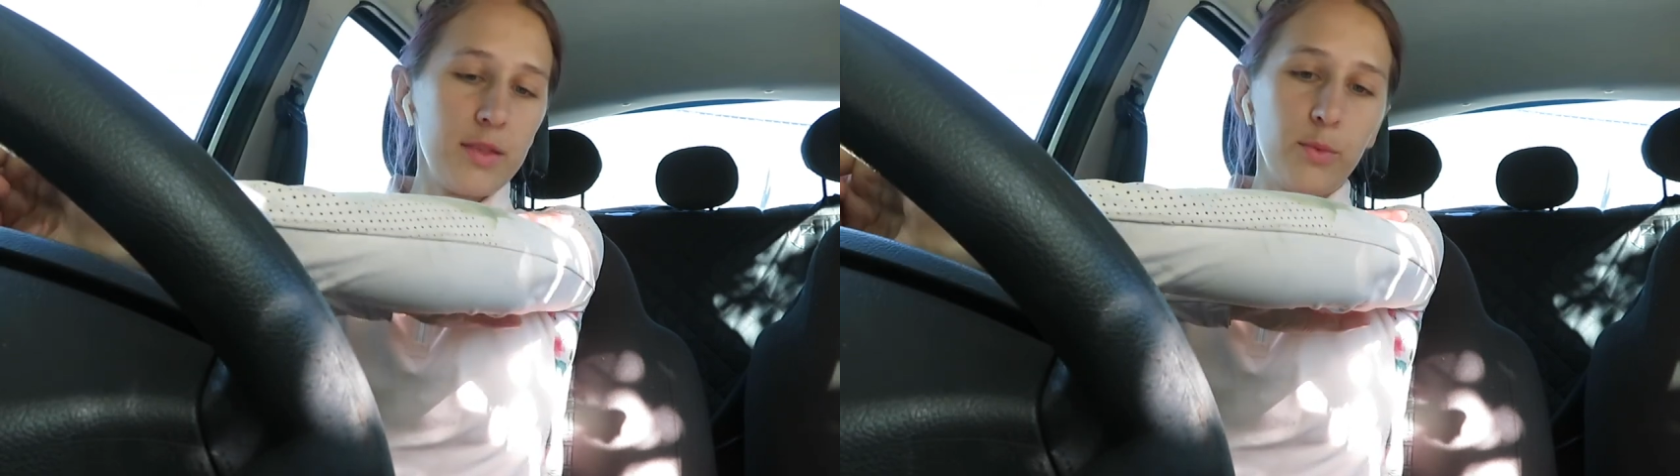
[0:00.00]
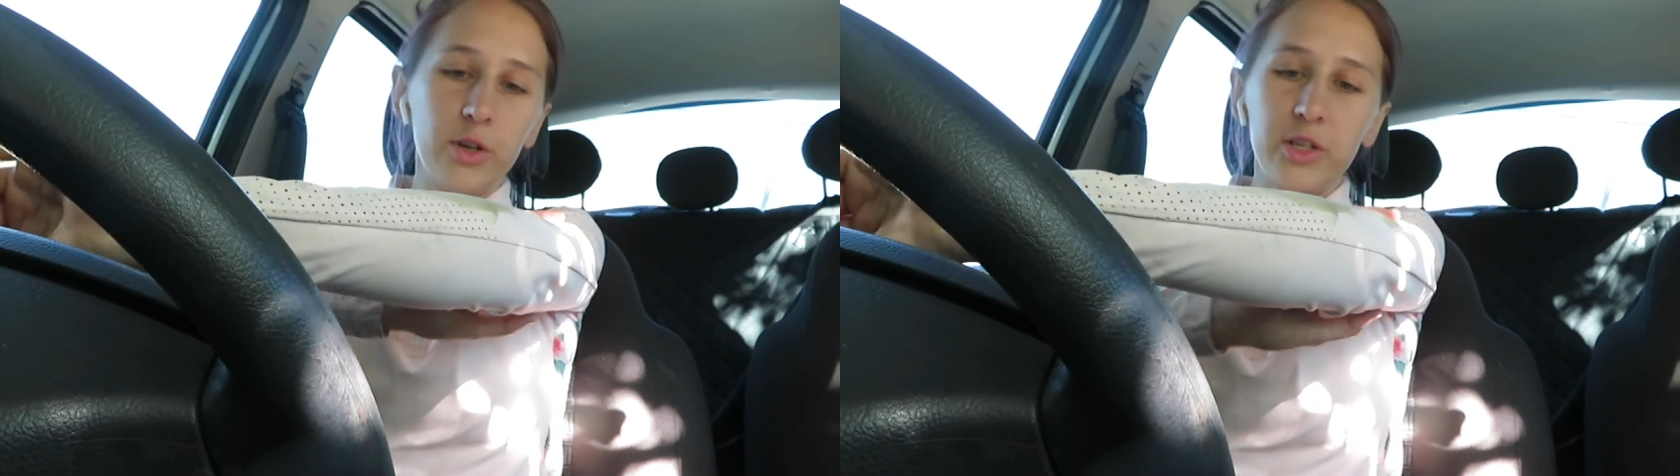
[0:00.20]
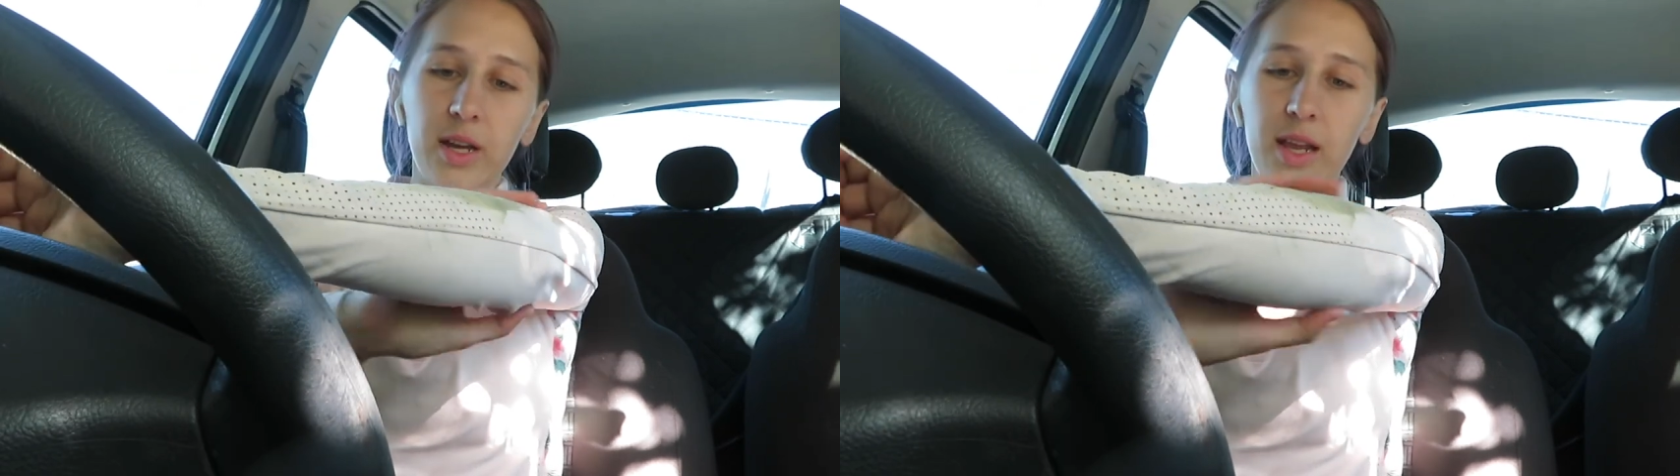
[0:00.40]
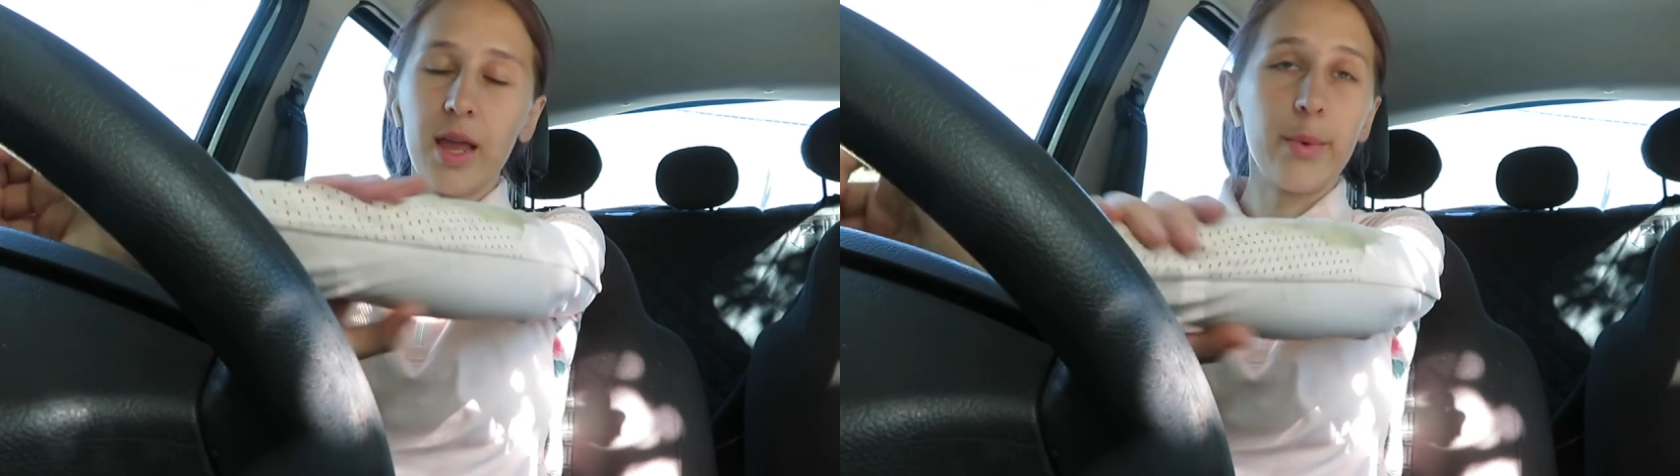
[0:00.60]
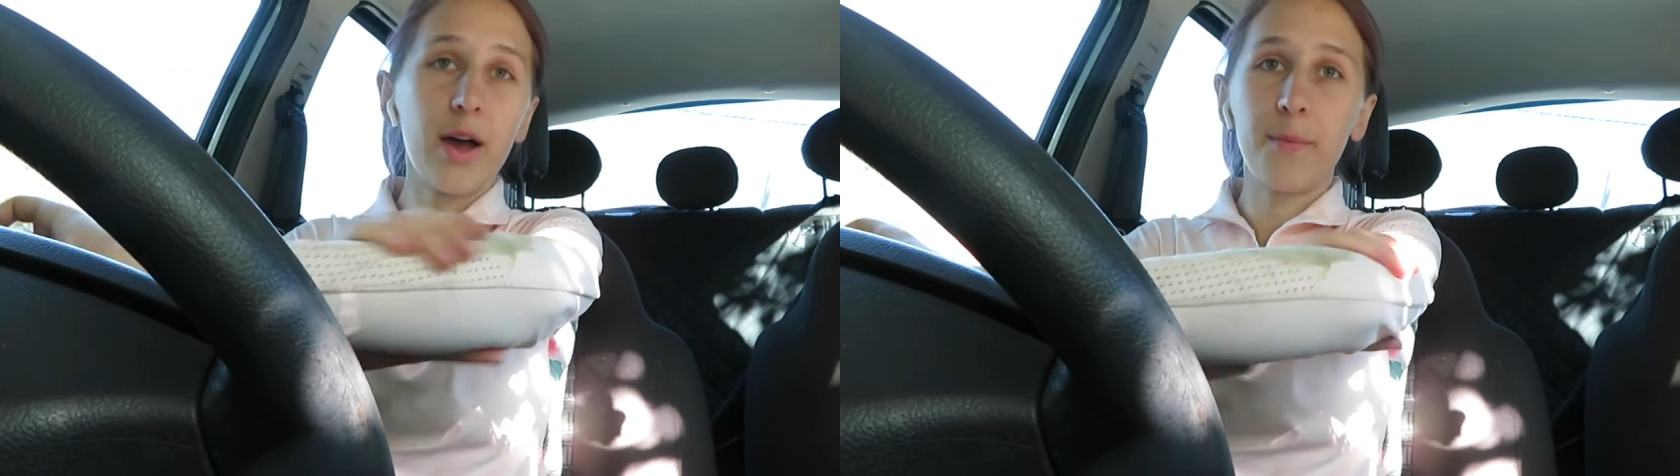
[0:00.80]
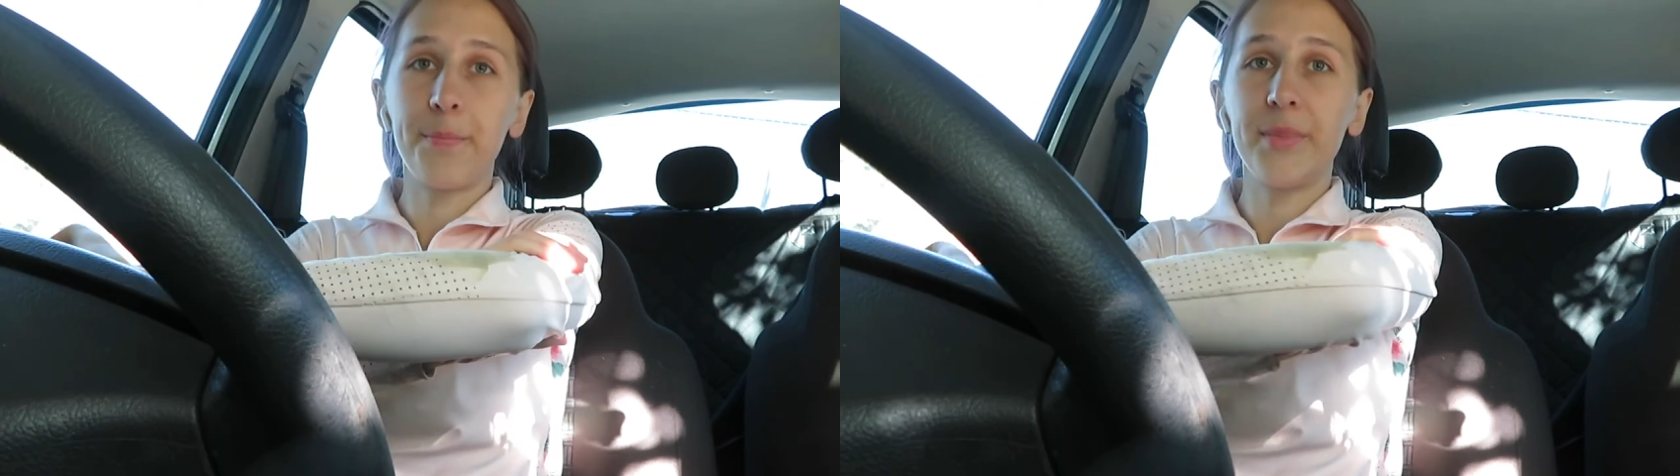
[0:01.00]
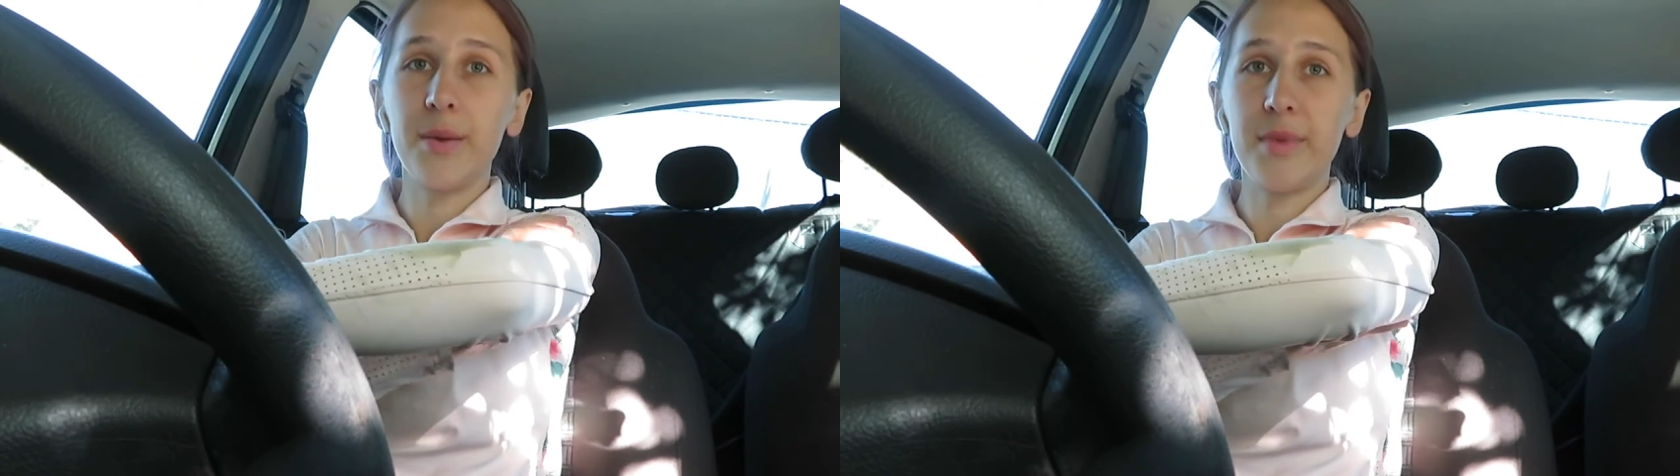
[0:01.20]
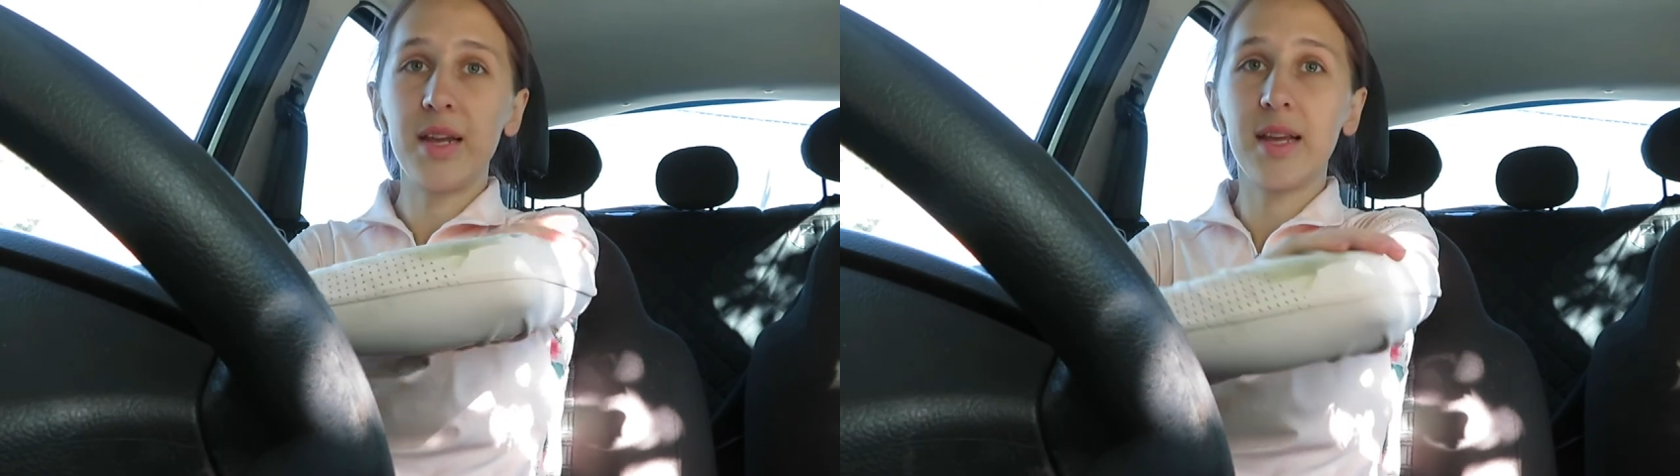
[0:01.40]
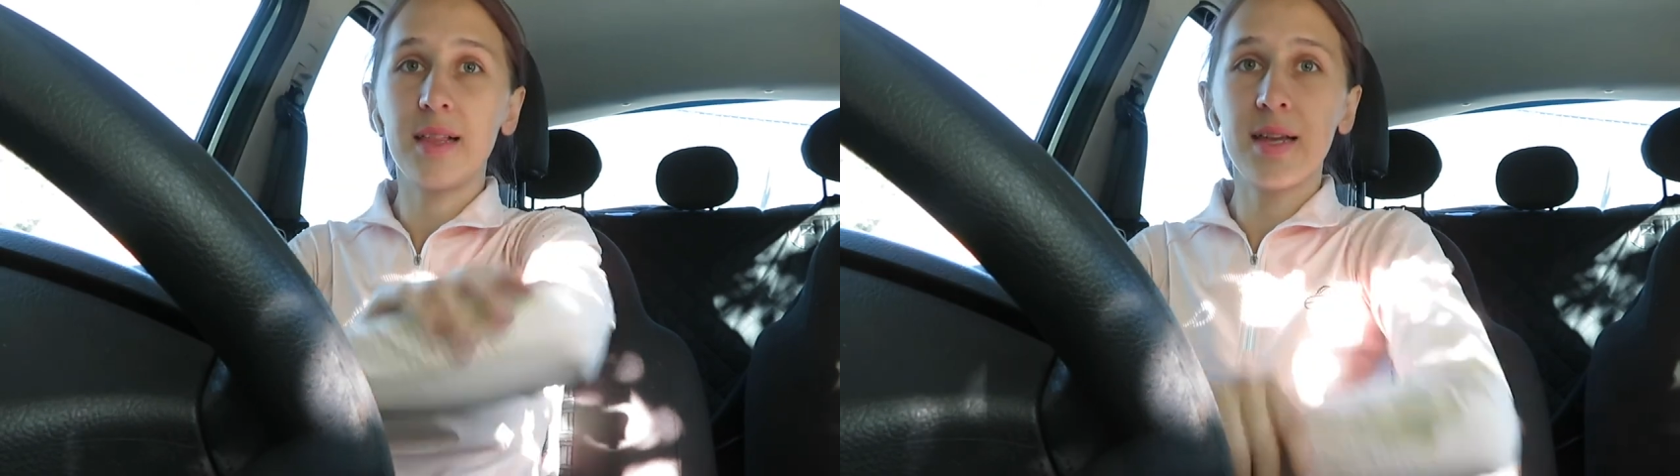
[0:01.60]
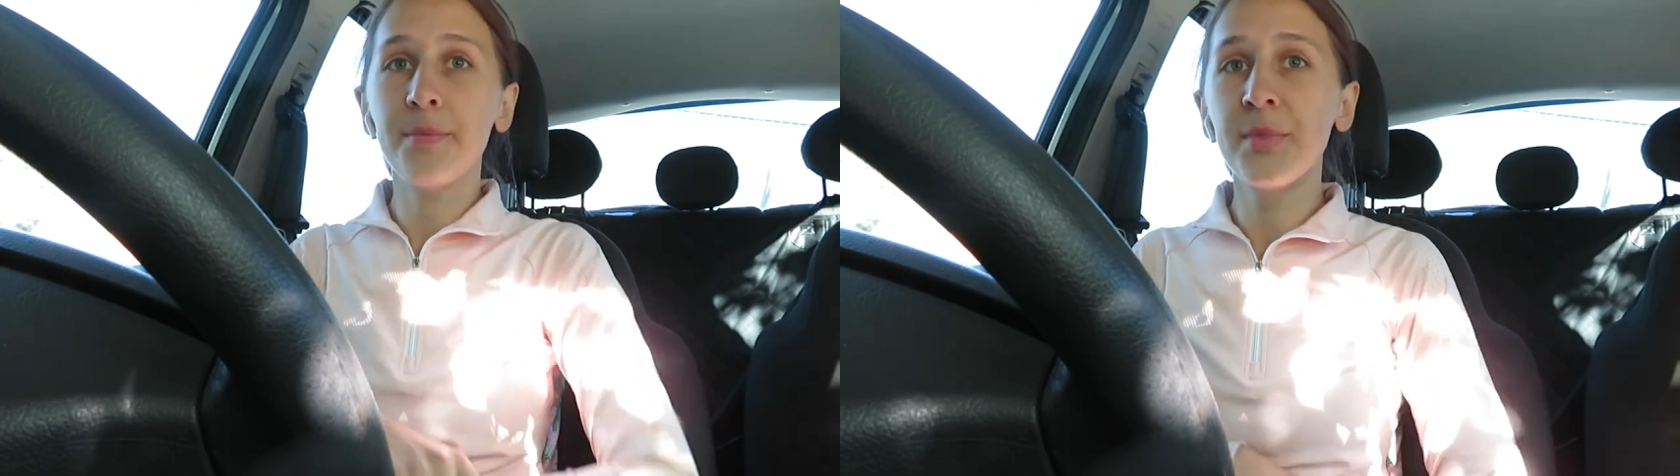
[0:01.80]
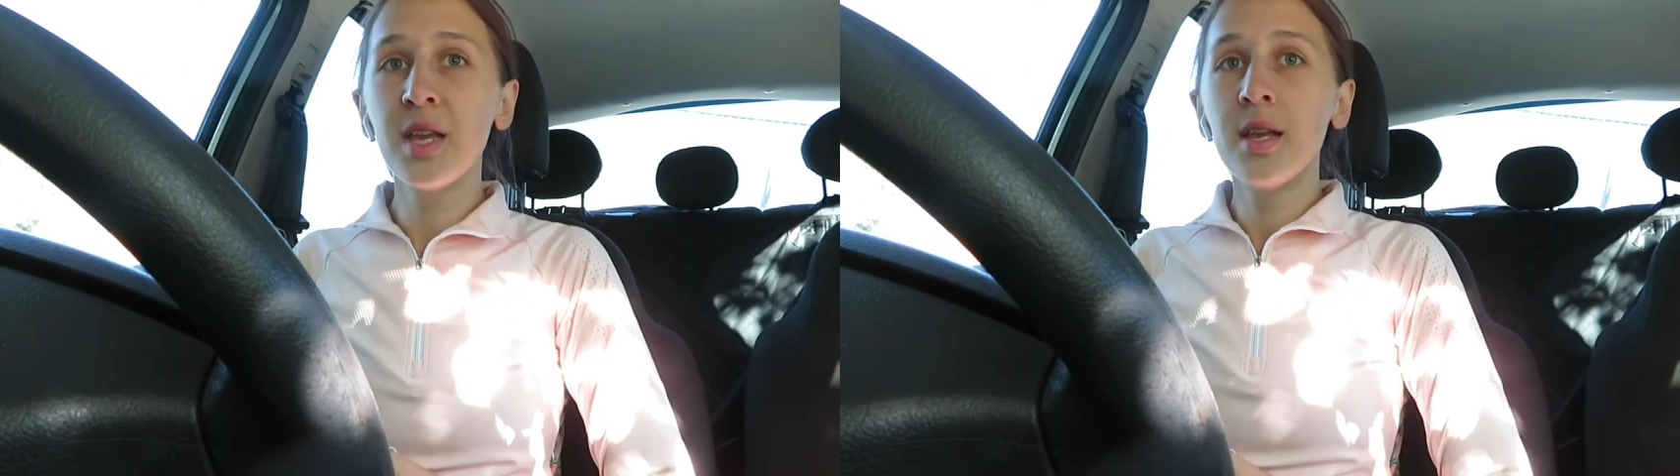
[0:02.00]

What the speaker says: in the wash and it came out immediately.